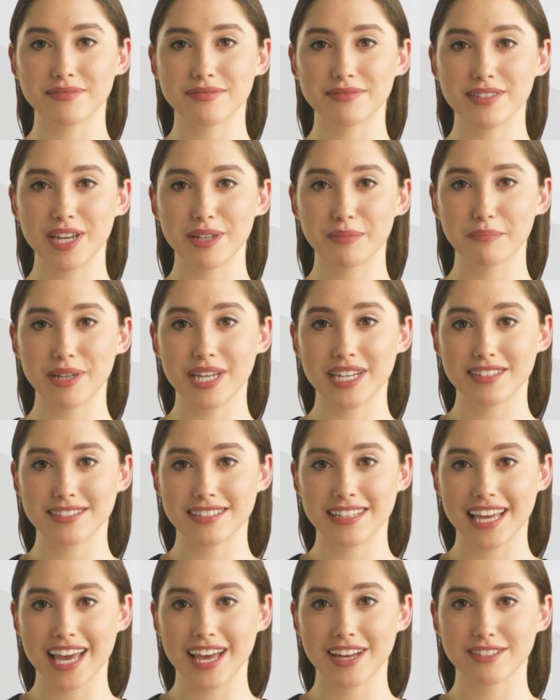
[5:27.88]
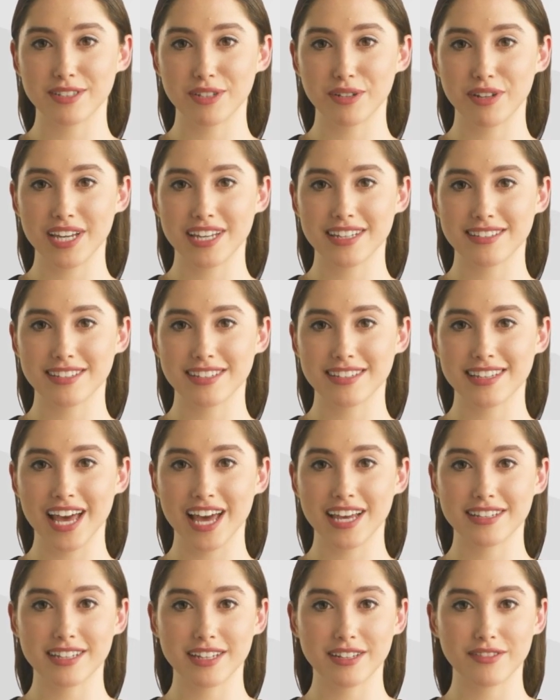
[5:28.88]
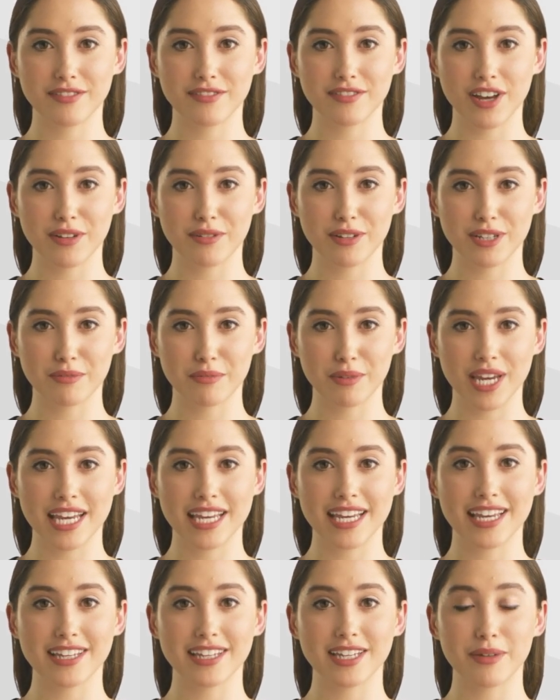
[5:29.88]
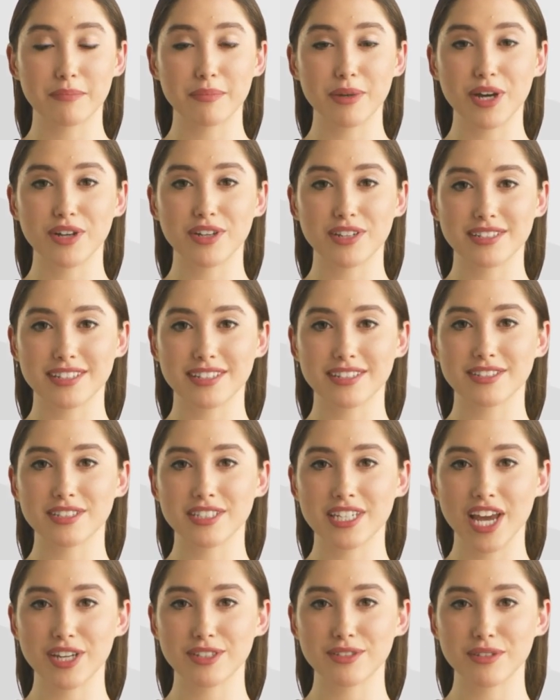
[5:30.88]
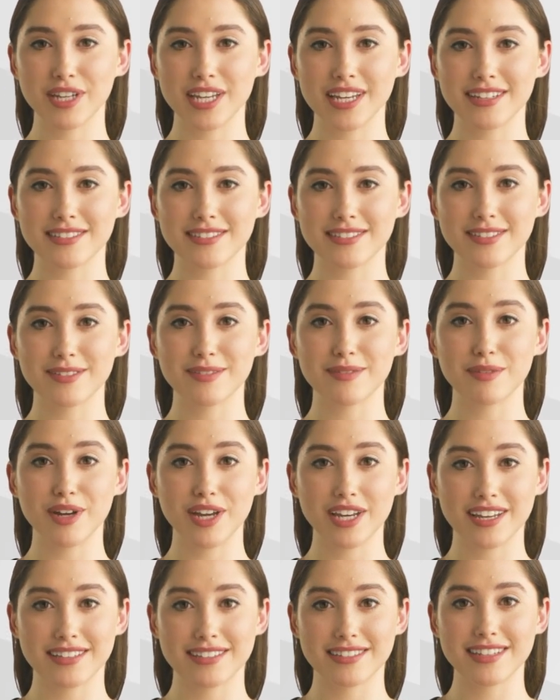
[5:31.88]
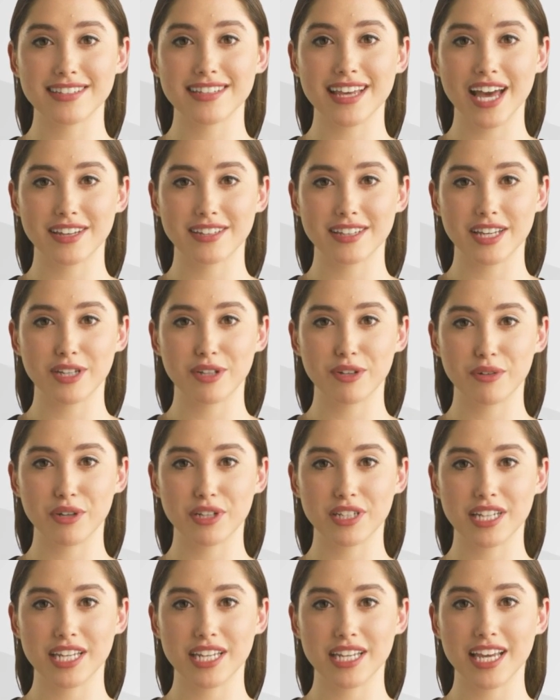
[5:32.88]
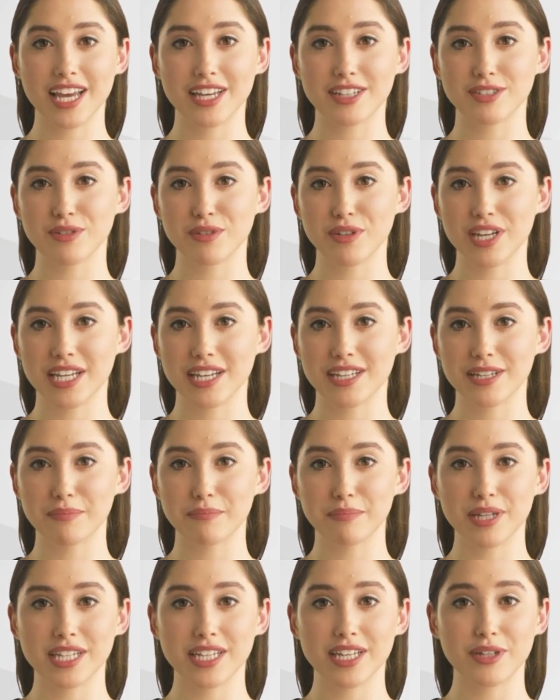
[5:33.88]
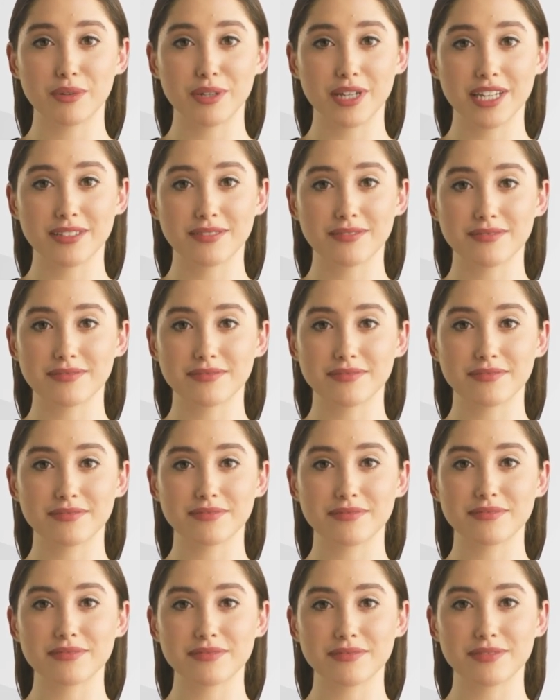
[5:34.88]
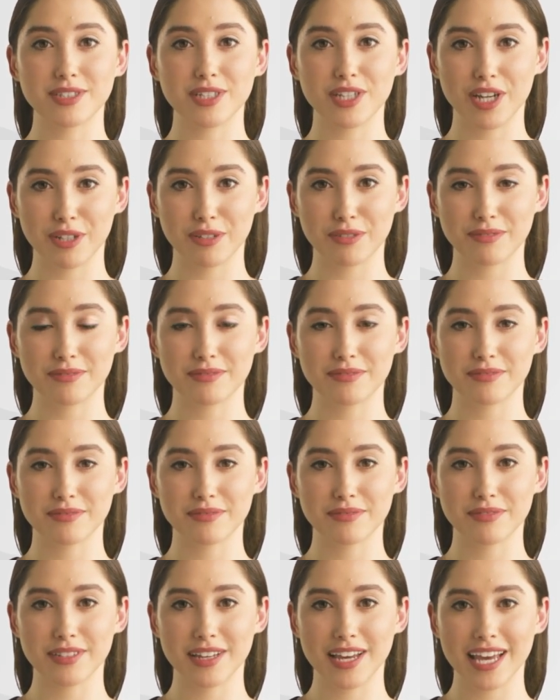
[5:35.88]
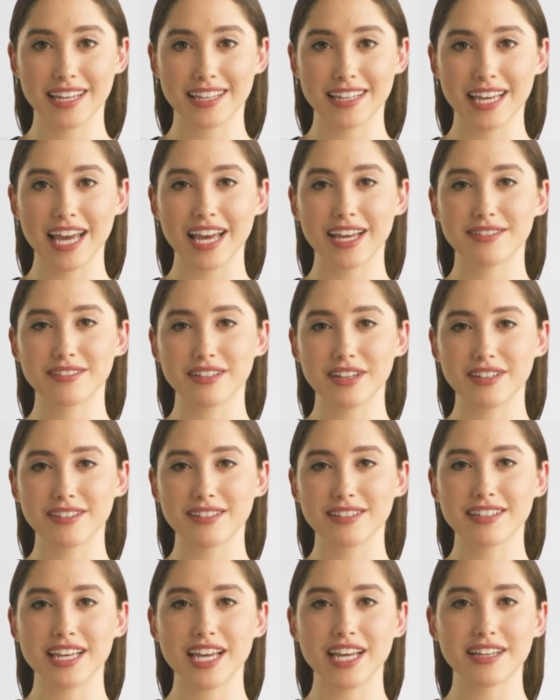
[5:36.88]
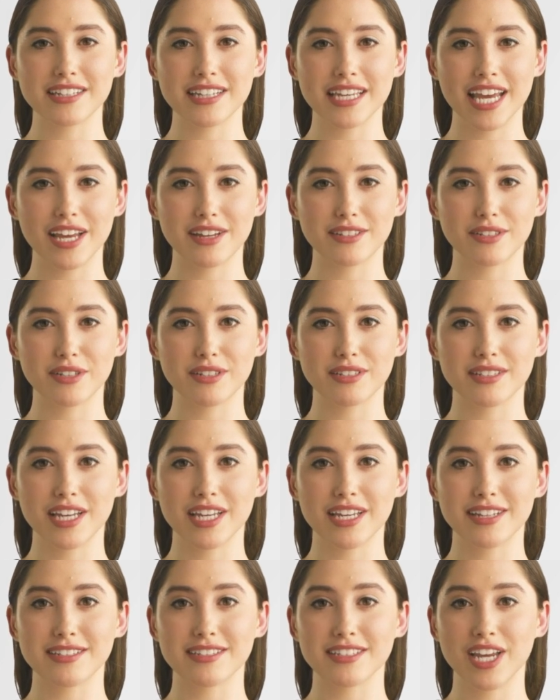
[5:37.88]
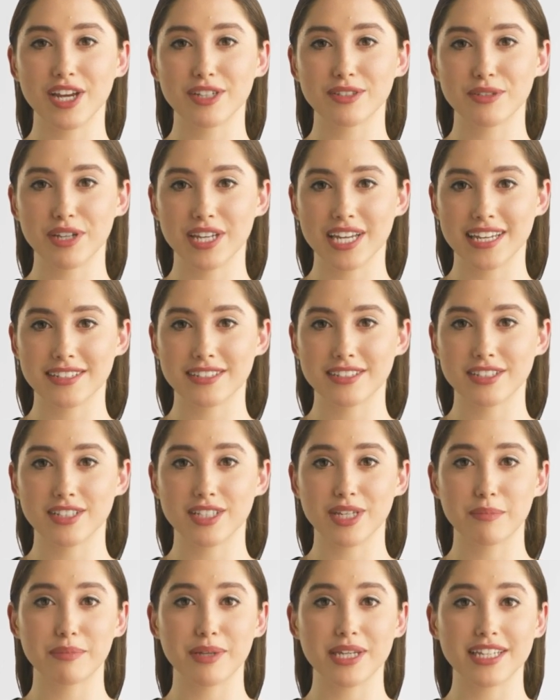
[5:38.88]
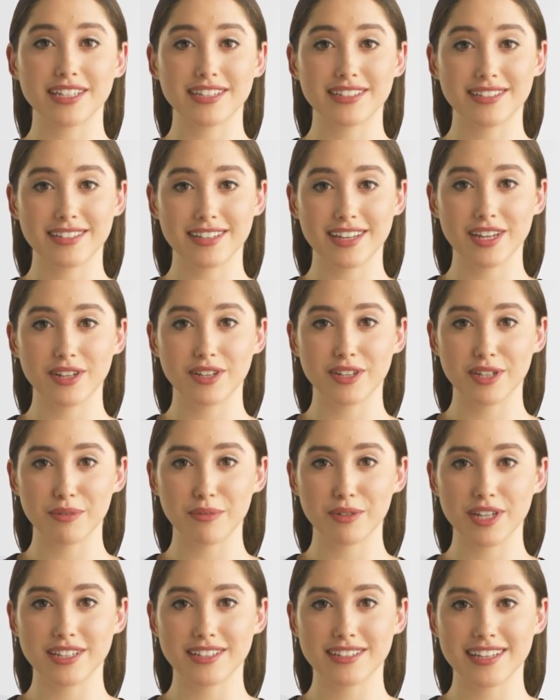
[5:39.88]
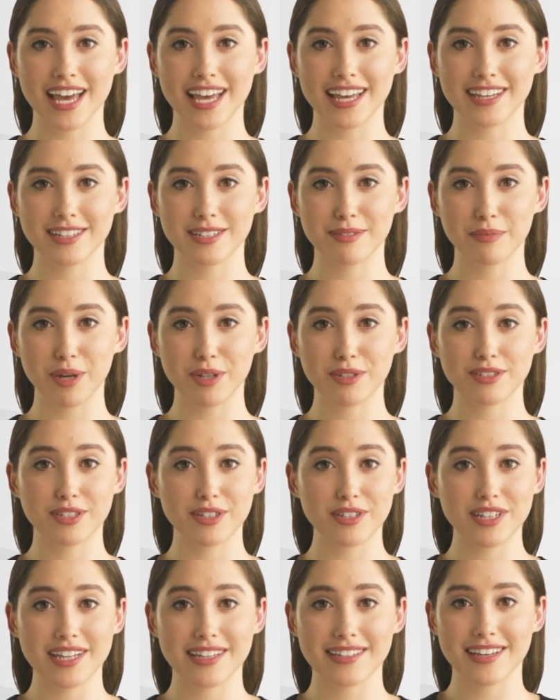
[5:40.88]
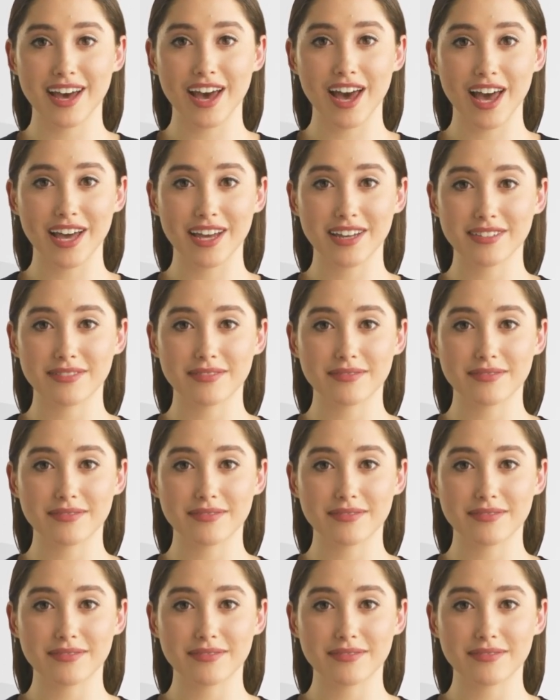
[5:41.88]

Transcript: That means cancer is detected very late in comparison to countries where it is detected early and treated immediately. 2. In case of skin cancer studies, countries should be considered where sun exposure is high.